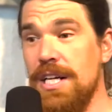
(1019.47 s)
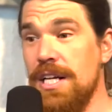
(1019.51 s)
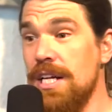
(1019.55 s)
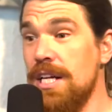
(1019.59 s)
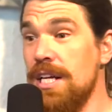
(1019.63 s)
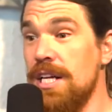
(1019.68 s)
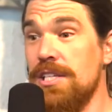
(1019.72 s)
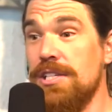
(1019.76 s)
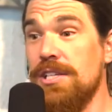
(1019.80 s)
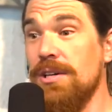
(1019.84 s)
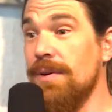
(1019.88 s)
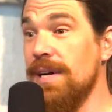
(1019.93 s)

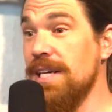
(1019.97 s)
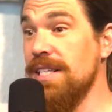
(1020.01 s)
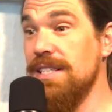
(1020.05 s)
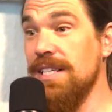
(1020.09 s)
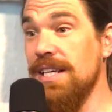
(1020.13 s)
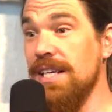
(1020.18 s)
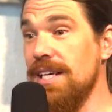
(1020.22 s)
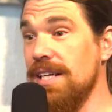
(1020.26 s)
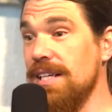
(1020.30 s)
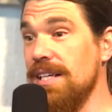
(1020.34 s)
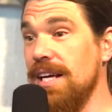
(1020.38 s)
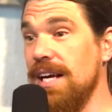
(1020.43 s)
So I
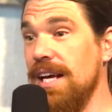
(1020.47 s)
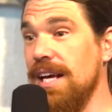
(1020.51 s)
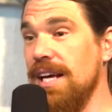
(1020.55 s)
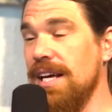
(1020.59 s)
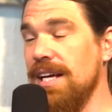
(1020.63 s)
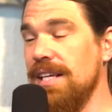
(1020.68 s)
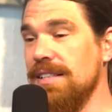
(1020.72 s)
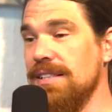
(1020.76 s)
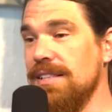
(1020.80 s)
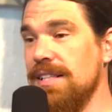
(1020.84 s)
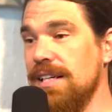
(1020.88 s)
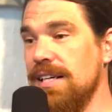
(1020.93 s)
did.
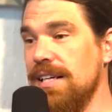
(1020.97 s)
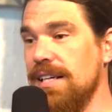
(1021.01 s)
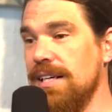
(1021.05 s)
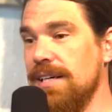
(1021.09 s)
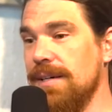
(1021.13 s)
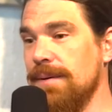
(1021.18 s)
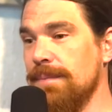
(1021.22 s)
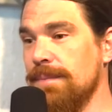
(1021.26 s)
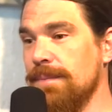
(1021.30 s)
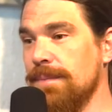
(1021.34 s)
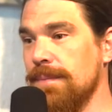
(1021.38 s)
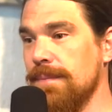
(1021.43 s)
And
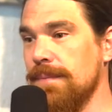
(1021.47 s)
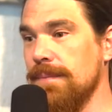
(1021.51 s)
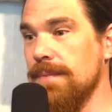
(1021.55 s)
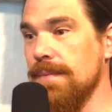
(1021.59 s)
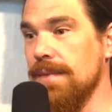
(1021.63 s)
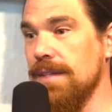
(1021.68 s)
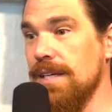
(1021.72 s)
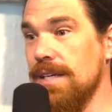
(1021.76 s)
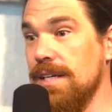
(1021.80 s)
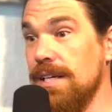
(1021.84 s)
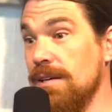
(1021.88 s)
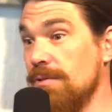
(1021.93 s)

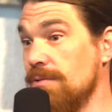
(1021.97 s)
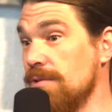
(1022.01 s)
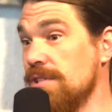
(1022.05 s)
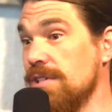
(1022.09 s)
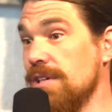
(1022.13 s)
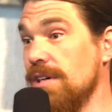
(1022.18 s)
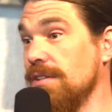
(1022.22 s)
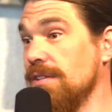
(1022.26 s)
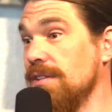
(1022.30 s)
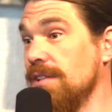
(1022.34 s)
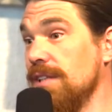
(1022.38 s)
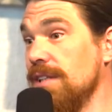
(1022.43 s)
it
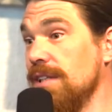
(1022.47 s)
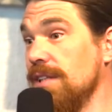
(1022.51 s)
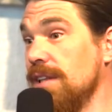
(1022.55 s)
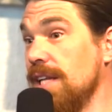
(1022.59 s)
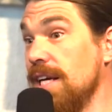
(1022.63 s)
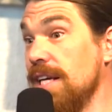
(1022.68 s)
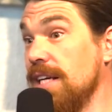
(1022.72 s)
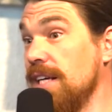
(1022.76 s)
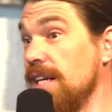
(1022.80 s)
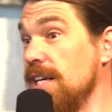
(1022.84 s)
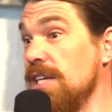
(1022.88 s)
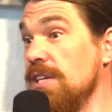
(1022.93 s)
resulted in
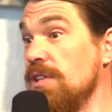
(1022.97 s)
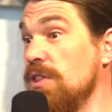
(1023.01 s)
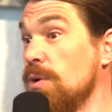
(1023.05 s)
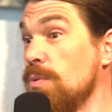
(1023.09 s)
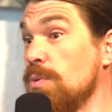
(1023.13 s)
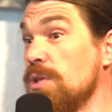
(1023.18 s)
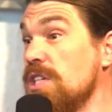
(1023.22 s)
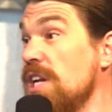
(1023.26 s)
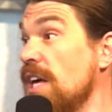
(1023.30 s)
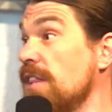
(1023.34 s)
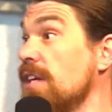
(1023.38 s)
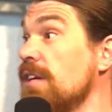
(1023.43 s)
like, there
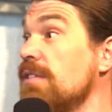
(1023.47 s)
was nothing